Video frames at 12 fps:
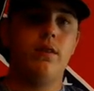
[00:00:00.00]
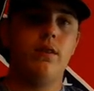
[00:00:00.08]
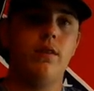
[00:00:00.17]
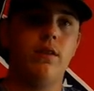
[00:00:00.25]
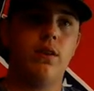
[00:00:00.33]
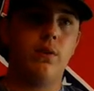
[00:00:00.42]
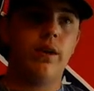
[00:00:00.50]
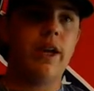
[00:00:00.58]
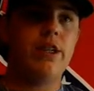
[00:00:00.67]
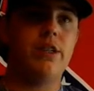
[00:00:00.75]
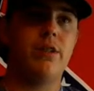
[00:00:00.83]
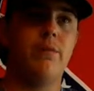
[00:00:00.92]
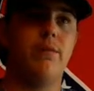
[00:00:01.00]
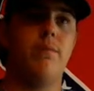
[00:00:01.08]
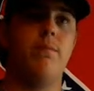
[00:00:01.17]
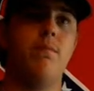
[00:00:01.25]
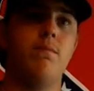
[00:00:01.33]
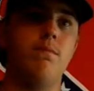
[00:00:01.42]
location,
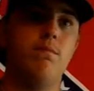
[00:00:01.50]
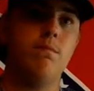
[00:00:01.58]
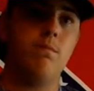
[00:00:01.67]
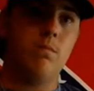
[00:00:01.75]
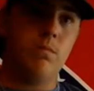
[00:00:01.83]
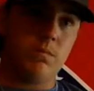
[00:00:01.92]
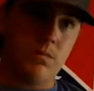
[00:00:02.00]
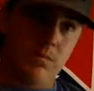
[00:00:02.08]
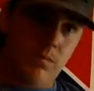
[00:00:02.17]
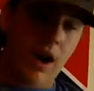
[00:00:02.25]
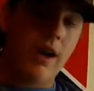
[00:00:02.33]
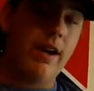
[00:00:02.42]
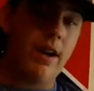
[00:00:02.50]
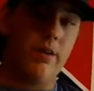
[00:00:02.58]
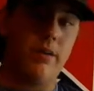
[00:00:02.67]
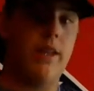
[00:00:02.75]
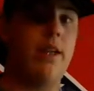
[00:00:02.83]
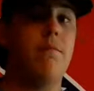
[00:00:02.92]
right now,
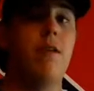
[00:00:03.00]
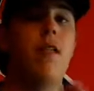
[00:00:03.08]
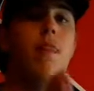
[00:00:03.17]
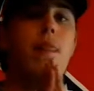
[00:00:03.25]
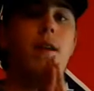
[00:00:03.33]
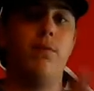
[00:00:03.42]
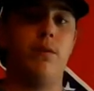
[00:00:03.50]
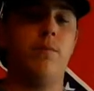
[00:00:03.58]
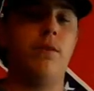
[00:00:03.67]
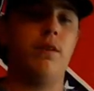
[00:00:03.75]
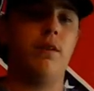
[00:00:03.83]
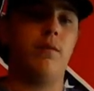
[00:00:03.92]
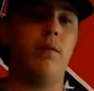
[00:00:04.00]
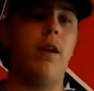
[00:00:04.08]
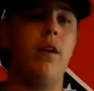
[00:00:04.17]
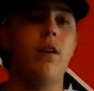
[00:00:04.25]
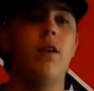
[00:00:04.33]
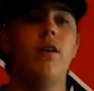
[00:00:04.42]
deep is what I'm going to talk about.
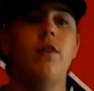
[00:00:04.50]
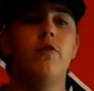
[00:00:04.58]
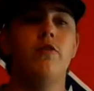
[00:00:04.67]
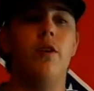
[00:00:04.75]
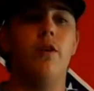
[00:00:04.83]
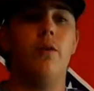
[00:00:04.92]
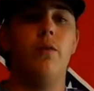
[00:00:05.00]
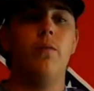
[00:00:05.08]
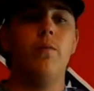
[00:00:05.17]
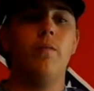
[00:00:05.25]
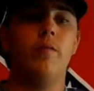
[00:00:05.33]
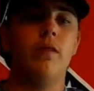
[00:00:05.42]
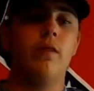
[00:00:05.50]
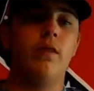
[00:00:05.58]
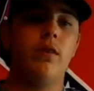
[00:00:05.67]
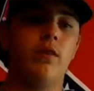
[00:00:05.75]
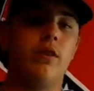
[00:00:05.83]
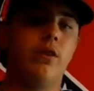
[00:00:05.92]
So,
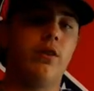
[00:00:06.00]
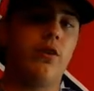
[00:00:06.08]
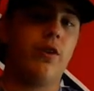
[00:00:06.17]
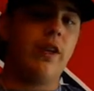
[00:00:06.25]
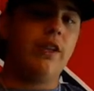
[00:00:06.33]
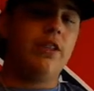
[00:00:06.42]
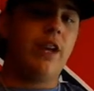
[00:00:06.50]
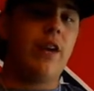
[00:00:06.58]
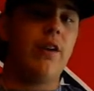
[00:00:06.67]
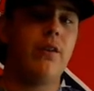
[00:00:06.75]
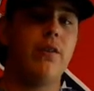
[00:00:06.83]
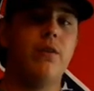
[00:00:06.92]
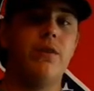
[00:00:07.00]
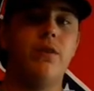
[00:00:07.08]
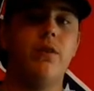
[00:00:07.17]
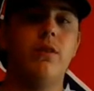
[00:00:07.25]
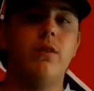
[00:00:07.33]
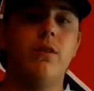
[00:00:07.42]
creek channels,
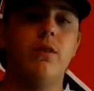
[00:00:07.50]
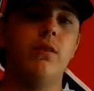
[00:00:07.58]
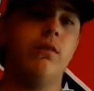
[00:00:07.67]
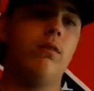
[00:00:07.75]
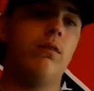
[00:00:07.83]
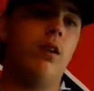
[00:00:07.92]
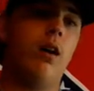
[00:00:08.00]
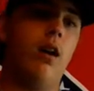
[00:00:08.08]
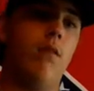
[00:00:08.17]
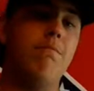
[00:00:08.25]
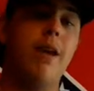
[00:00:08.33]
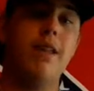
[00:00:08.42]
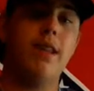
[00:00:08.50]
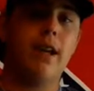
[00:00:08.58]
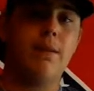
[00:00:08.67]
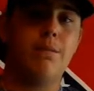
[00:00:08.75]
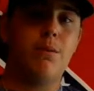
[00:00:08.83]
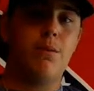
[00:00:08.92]
main
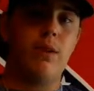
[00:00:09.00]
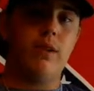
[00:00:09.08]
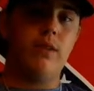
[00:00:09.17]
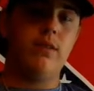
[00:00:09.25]
lake points,